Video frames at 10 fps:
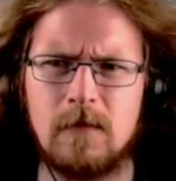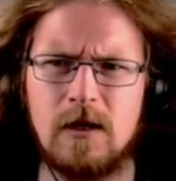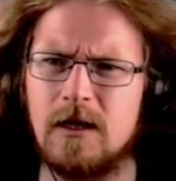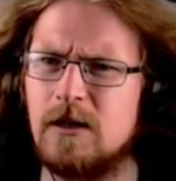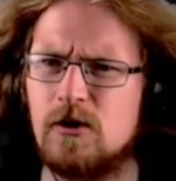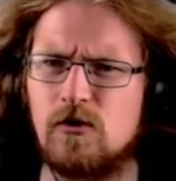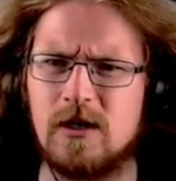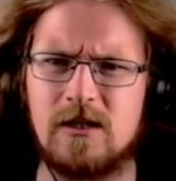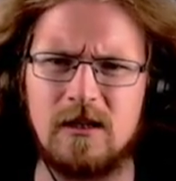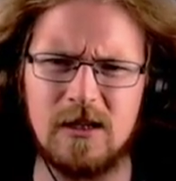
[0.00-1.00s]

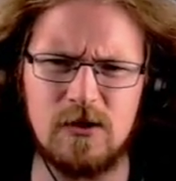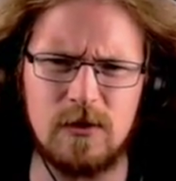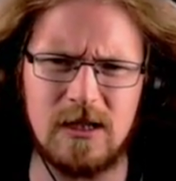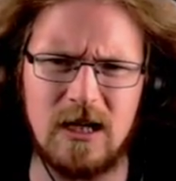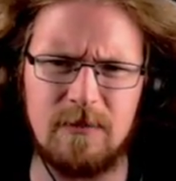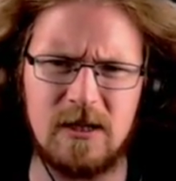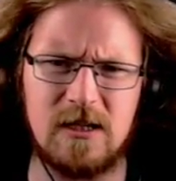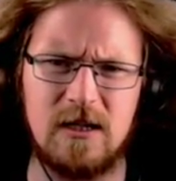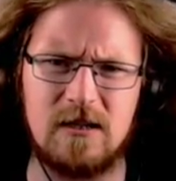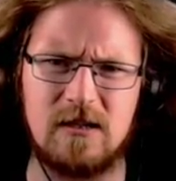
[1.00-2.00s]
Interesting. Let's do a tiny bit of
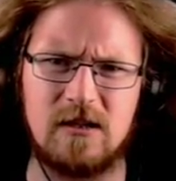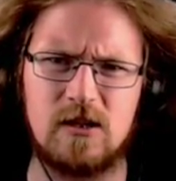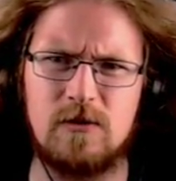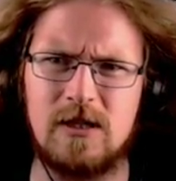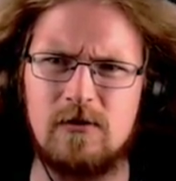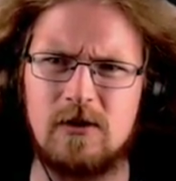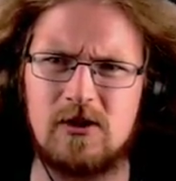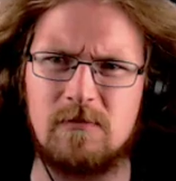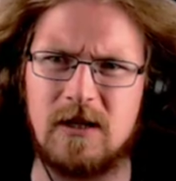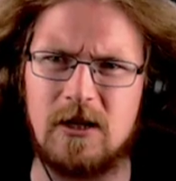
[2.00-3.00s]
science here, because we've still got
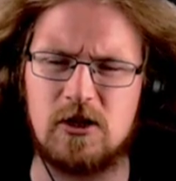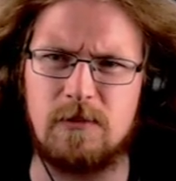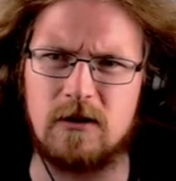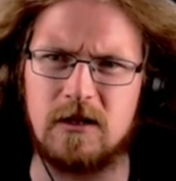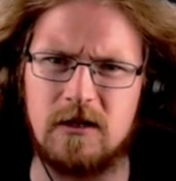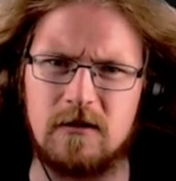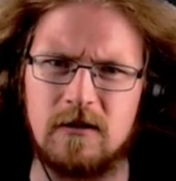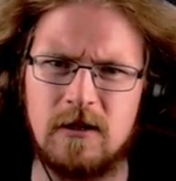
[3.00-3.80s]
some chaos poly here.